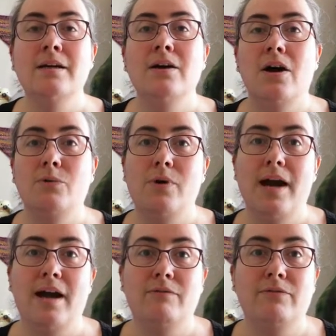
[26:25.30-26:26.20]
I will
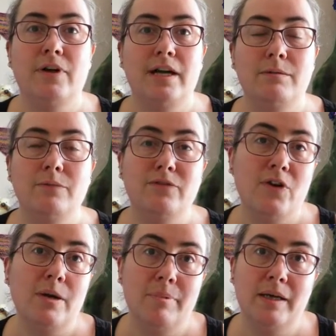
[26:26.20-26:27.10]
have
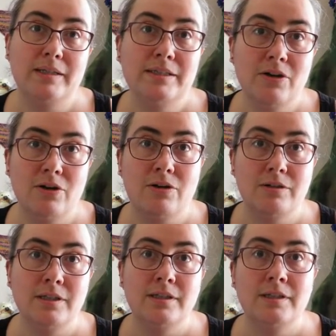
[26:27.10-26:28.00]
fibre,
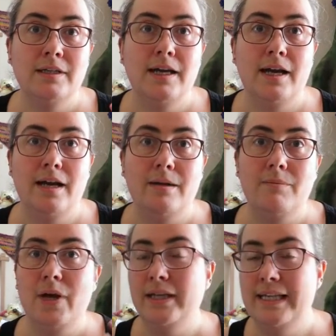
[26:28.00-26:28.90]
yarn
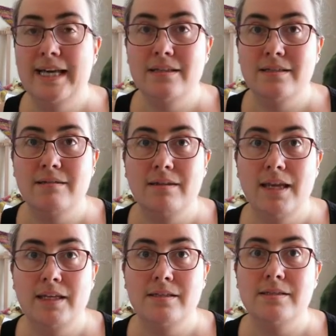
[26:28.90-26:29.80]
and kits and
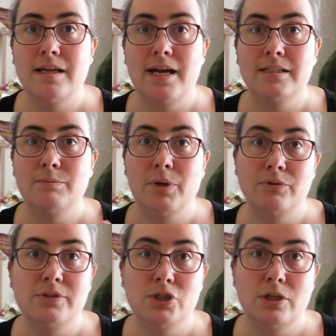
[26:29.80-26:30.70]
things at
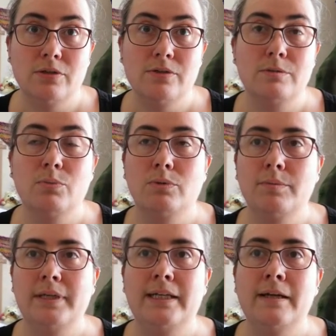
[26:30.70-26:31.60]
both shows.
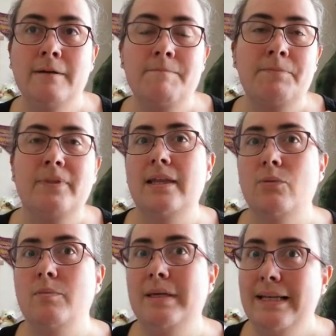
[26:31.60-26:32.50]
Probably there
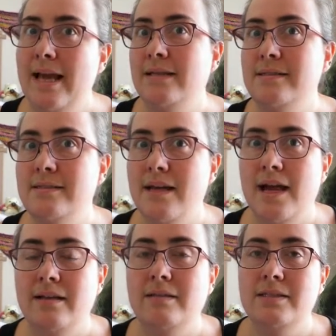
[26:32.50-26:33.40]
will be less
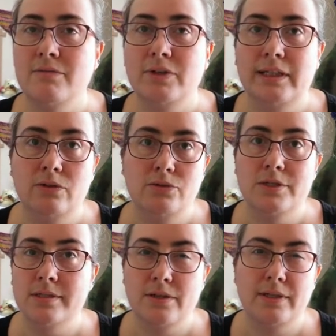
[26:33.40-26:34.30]
at the Devon Guild
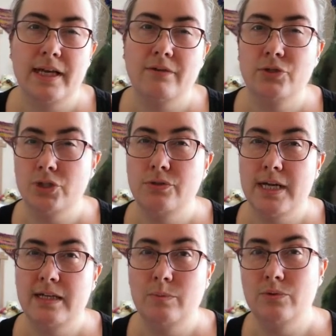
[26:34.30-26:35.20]
because I only have 2
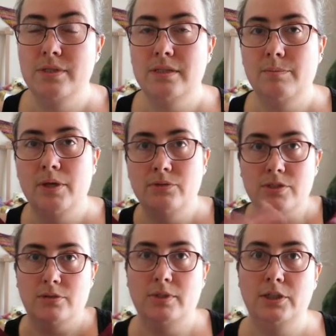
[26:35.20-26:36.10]
tables as opposed
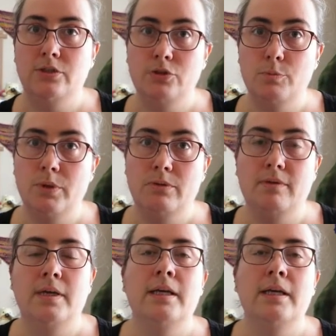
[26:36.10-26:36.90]
to a huge booth.